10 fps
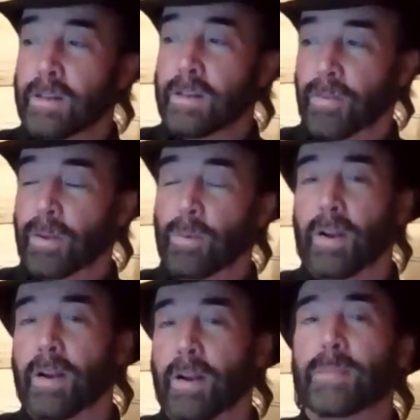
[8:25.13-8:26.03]
Do you think we're
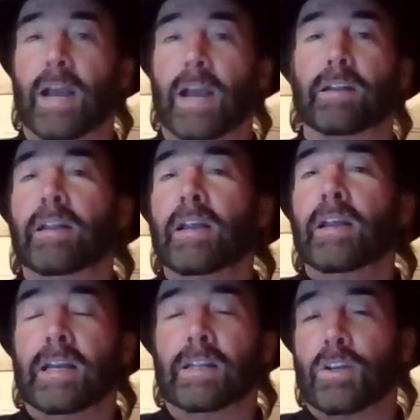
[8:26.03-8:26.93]
going to come down and
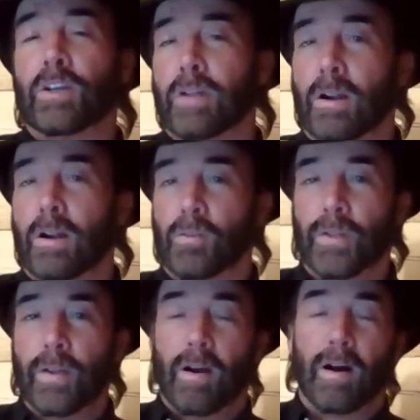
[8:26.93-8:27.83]
hit those
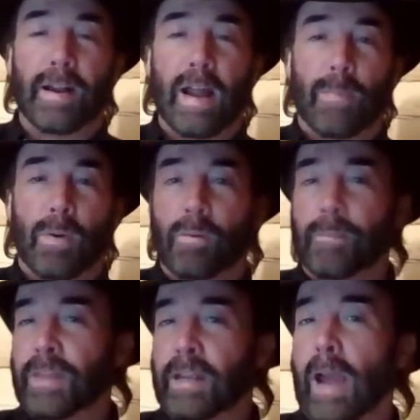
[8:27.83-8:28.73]
lows on
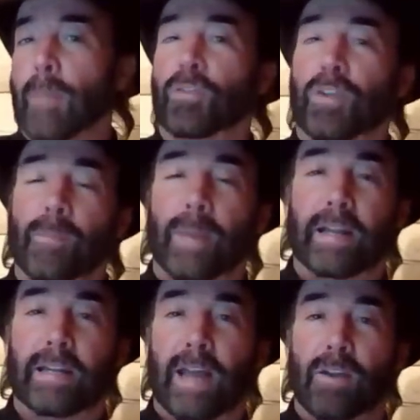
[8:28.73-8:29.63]
Apple? Think Apple's going to
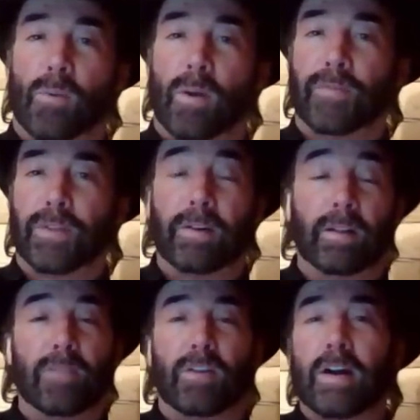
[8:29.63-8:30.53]
make it down to 130?
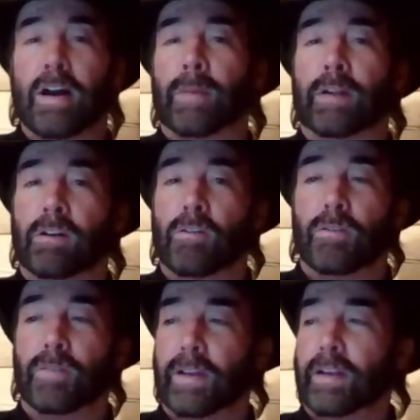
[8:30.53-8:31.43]
Leave a comment under
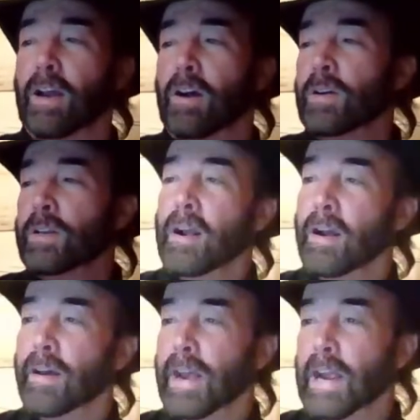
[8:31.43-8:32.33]
the video.
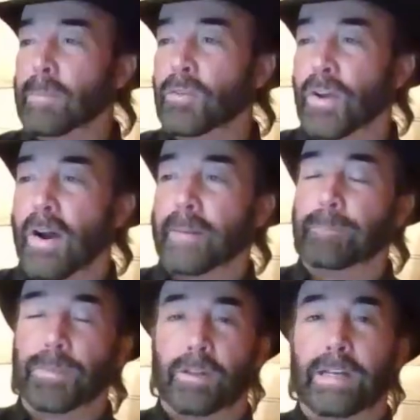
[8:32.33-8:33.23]

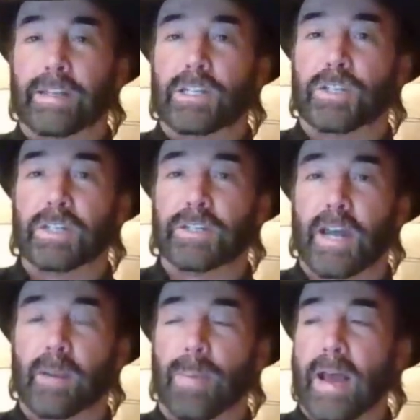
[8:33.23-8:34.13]
Amazon, look at this
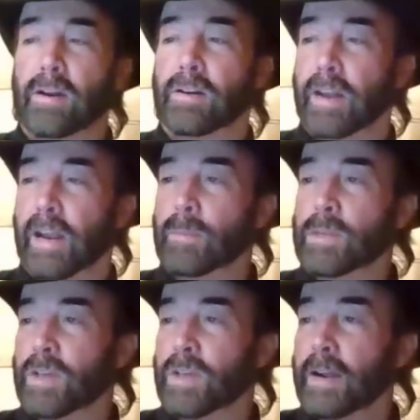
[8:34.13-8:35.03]
zigzag pattern in
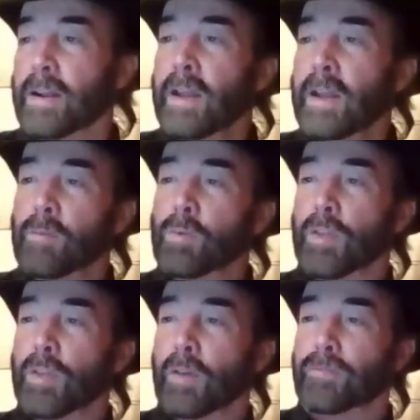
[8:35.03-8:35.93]
Amazon
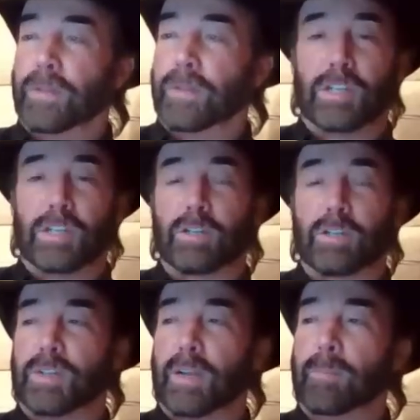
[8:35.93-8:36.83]
with a
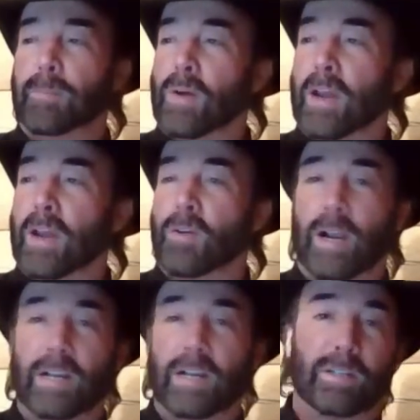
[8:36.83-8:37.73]
56% B-wave
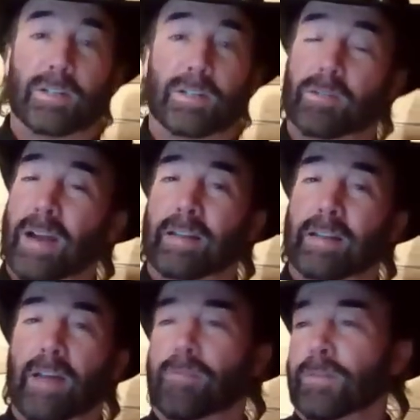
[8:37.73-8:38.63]
correction, so right in
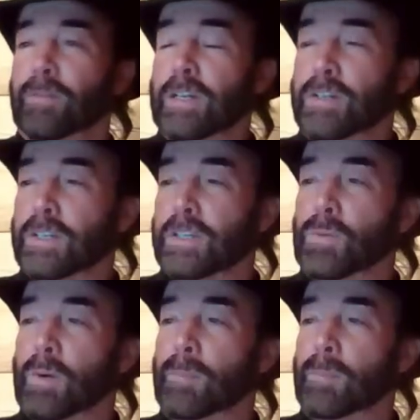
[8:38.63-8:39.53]
that 50 to
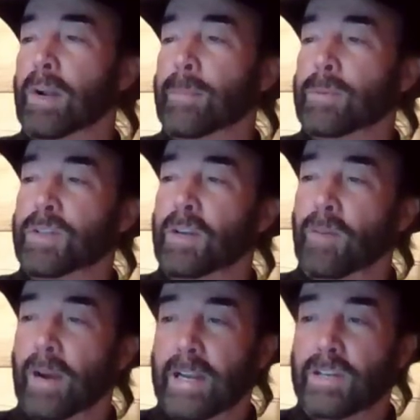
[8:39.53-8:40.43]
61.8%
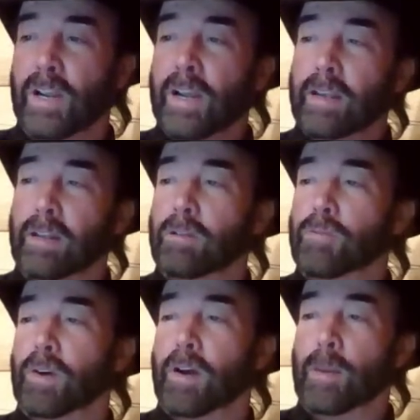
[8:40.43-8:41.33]
range. You
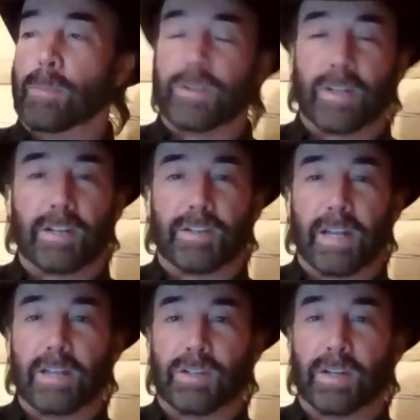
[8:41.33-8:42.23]
look for 100%
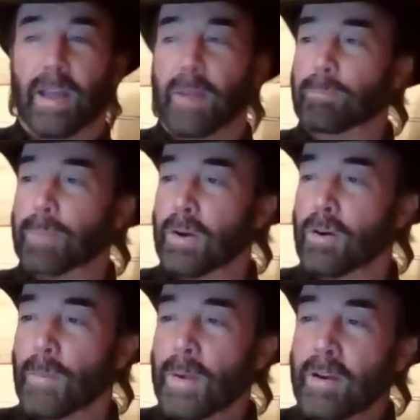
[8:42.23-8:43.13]
extension, and
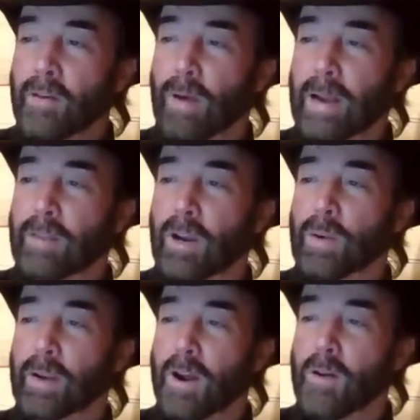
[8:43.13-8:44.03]
boom, right there
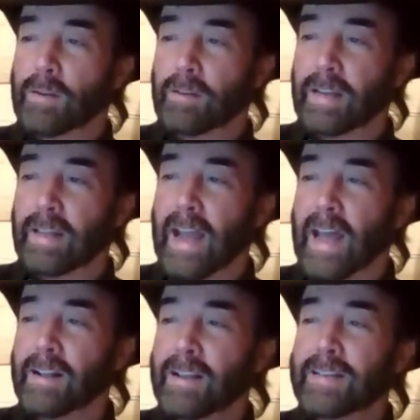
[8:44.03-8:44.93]
we go, and look at
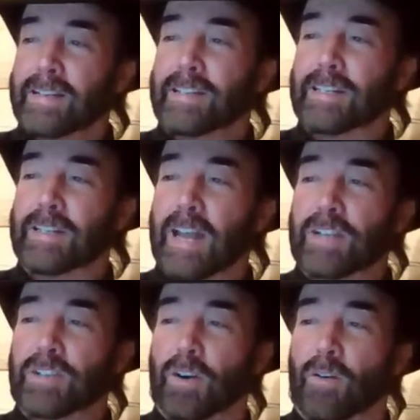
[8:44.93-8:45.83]
that. 6
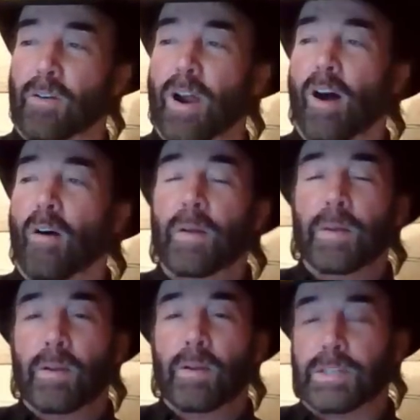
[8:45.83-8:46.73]
days in a row
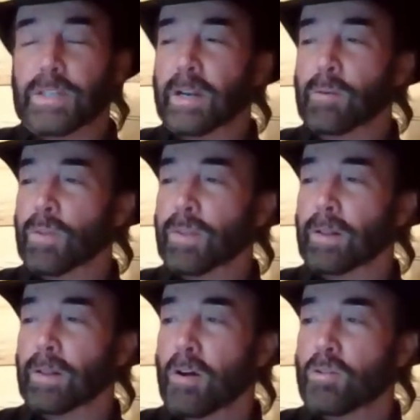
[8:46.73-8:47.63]
sitting with the
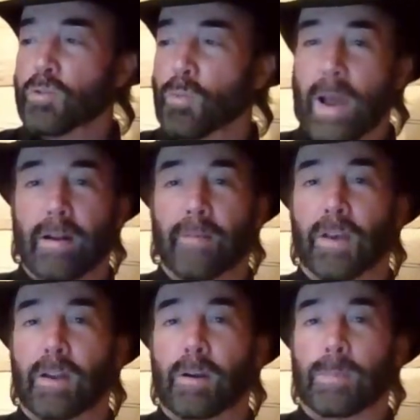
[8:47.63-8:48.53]
lows right on
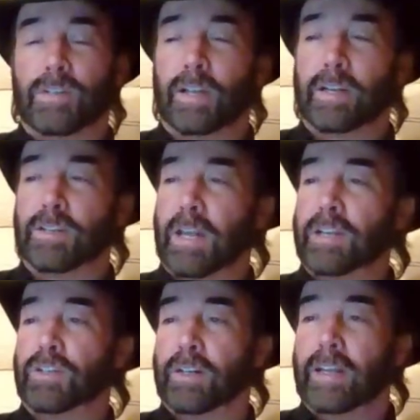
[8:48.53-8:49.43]
the 100%
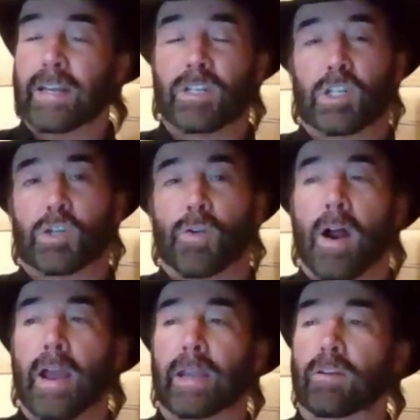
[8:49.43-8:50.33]
extension. It's
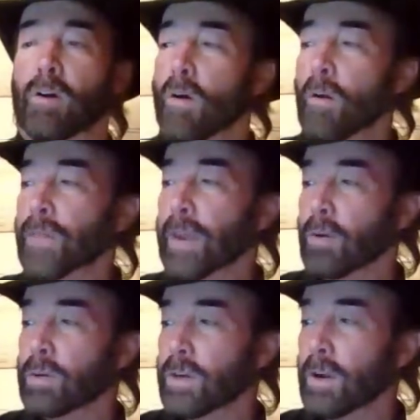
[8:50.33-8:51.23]
trying to hold
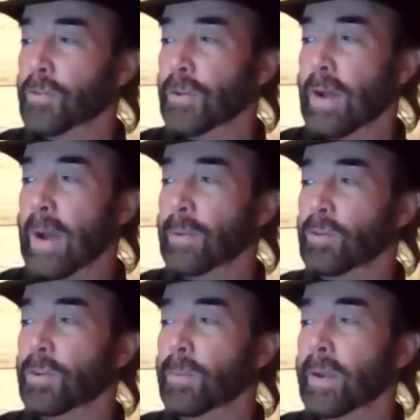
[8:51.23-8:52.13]
there, which also
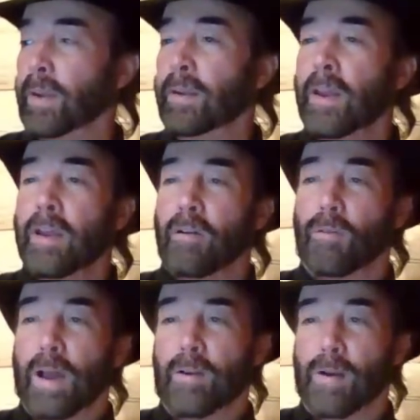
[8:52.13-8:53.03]
happens to be
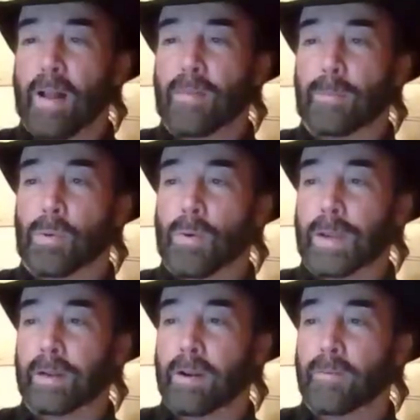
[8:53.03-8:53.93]
right around the
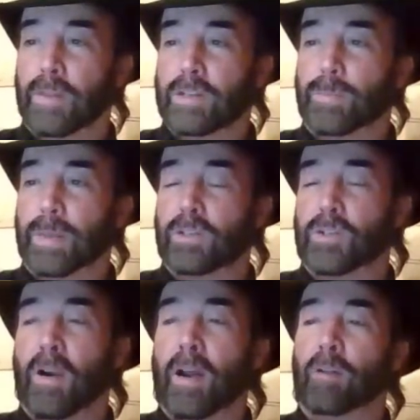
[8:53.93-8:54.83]
point of this big
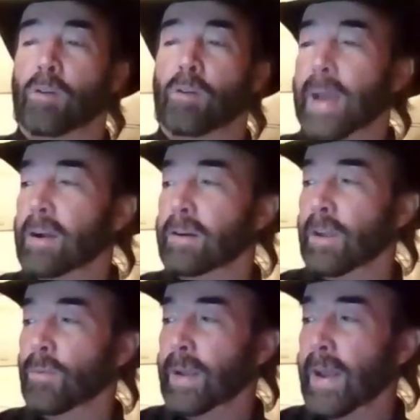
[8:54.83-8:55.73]
triangle pattern
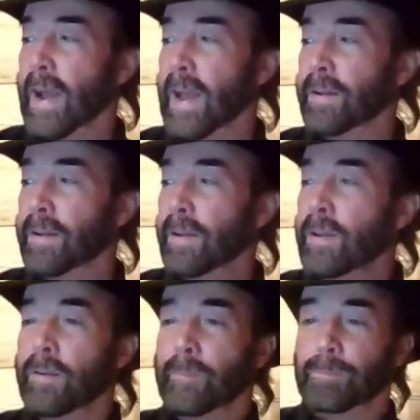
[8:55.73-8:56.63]
that we had
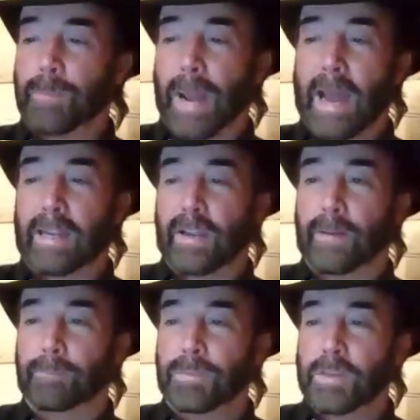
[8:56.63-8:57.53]
back
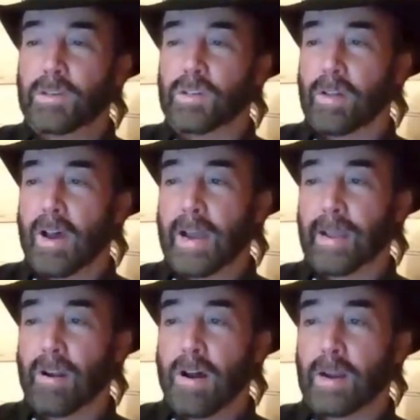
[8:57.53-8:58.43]
in July
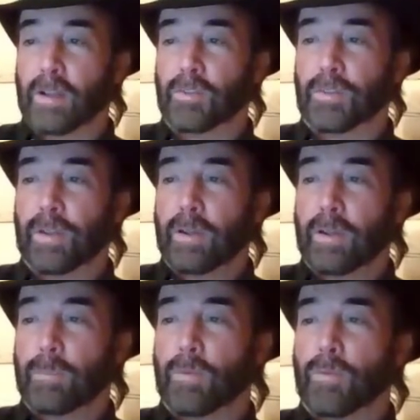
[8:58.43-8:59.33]
and August
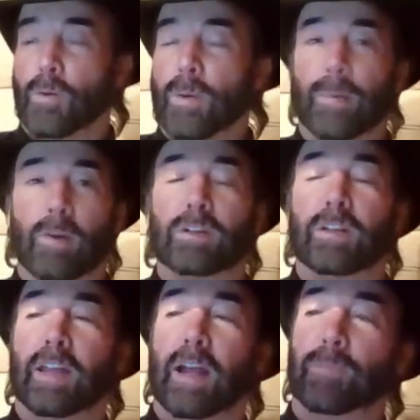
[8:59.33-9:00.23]
before we broke to the